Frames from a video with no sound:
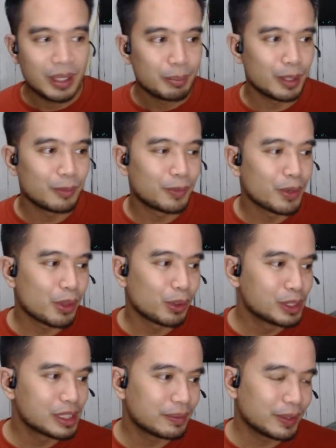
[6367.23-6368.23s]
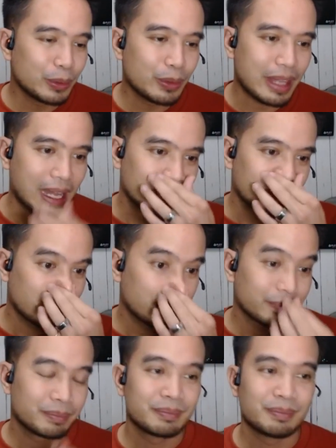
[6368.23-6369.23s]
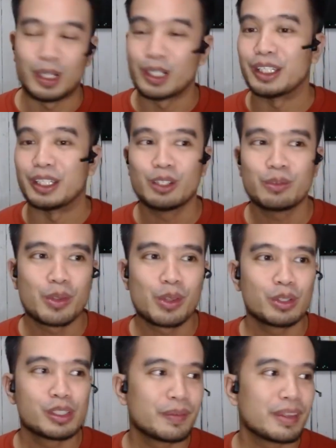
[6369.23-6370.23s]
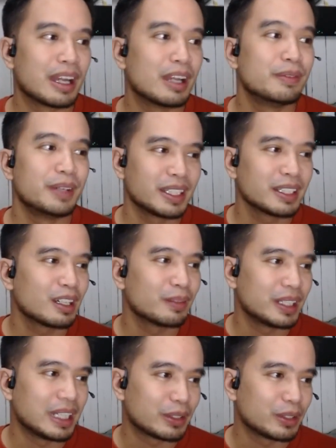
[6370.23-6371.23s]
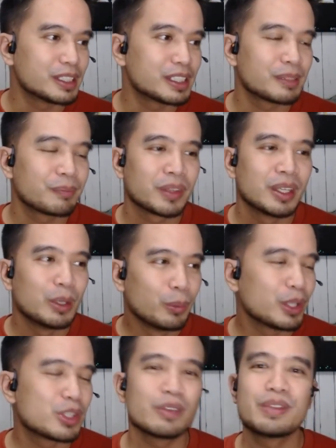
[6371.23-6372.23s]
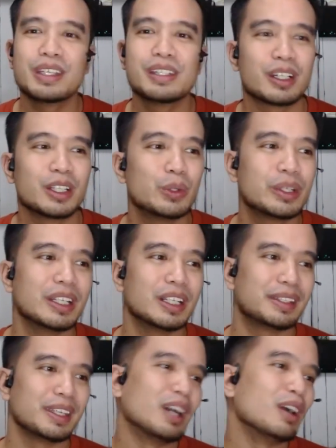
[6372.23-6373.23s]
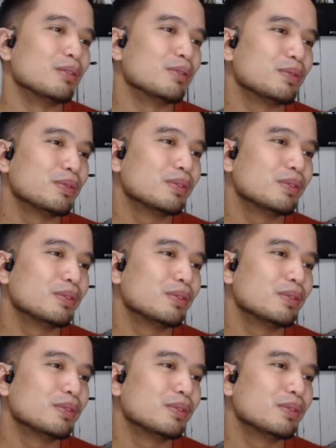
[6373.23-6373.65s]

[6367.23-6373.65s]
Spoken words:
But for those of you that are here, for those of you that have written cover letters, which of these are you guilty of?